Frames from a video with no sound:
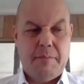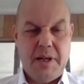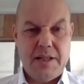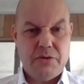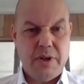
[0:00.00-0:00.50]

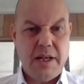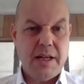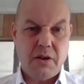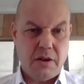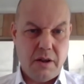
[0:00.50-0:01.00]
it's
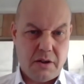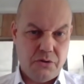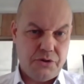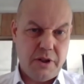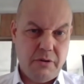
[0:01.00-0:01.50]
really a
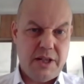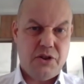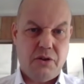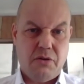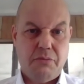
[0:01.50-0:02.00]

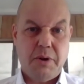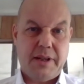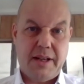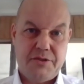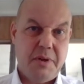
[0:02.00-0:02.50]
continuation of
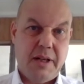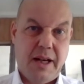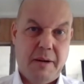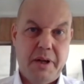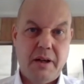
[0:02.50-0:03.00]
what has been
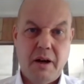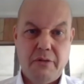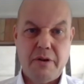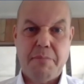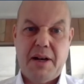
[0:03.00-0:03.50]
happening
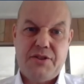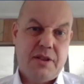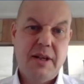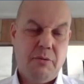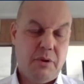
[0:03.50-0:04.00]
over the past,
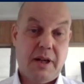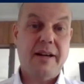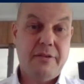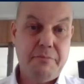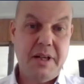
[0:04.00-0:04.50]
what
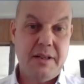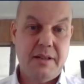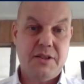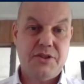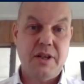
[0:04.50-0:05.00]
I have
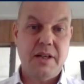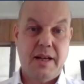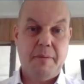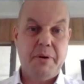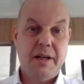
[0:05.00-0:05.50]
been seeing
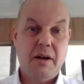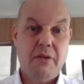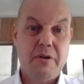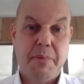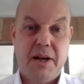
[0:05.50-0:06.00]
happening
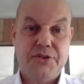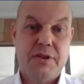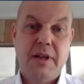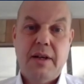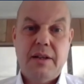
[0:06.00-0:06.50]
over the past
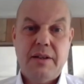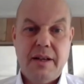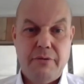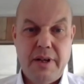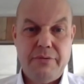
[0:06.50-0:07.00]

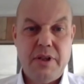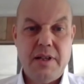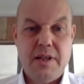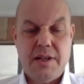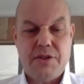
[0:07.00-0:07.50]
10,
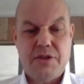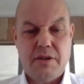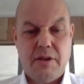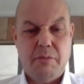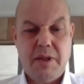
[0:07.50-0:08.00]
15
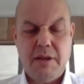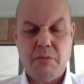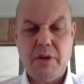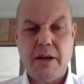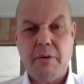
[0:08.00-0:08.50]
years
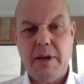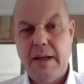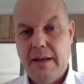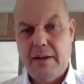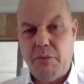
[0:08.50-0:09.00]
within WeAgree.
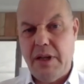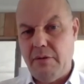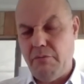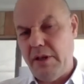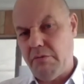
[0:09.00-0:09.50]

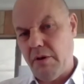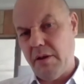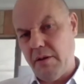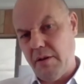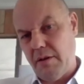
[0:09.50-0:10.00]
We
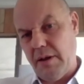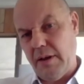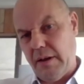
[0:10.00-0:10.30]
run